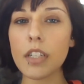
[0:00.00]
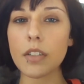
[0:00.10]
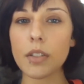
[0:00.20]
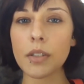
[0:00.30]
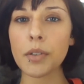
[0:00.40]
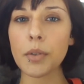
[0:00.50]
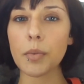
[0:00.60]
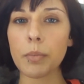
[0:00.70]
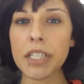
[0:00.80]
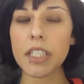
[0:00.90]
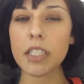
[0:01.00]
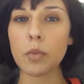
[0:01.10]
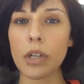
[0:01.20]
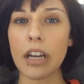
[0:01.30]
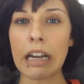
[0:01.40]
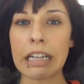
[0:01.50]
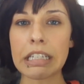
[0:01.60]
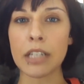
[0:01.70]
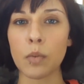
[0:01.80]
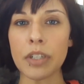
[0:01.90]
So basically what I
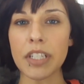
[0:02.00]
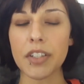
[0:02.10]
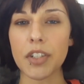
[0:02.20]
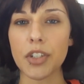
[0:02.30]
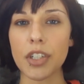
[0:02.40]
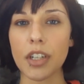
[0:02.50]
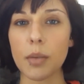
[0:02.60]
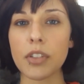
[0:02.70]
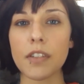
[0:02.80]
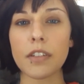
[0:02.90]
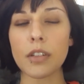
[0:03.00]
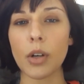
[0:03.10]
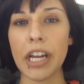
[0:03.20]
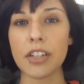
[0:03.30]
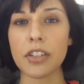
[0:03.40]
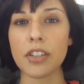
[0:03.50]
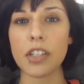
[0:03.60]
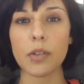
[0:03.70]
did was I searched a couple different locations.